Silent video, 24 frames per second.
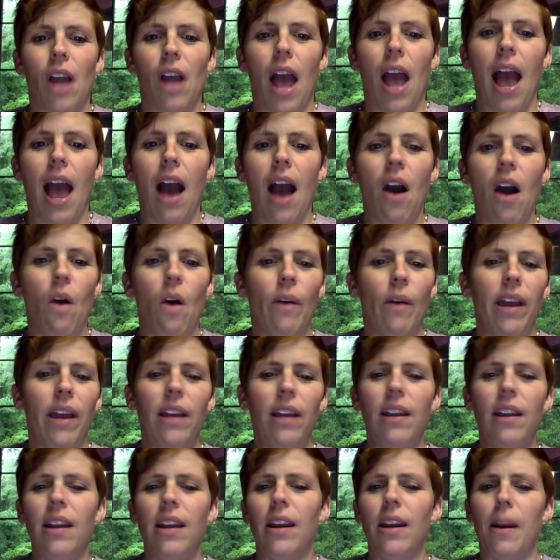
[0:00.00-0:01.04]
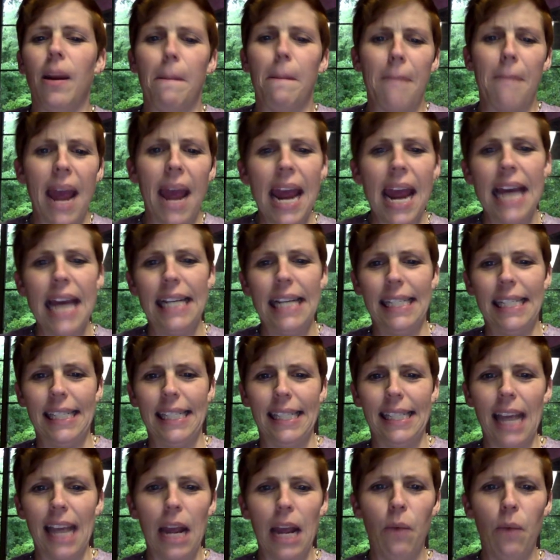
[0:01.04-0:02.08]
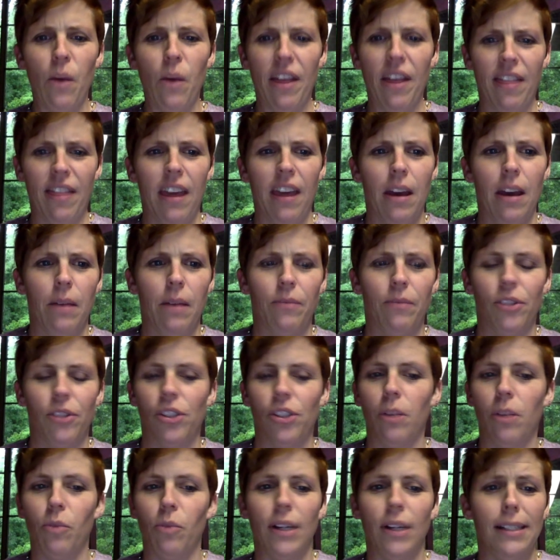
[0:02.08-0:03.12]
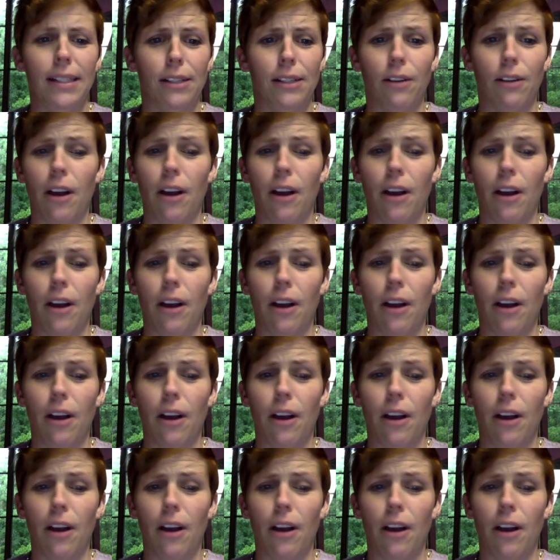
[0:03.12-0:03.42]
how he needed a man to stand with him for some reason or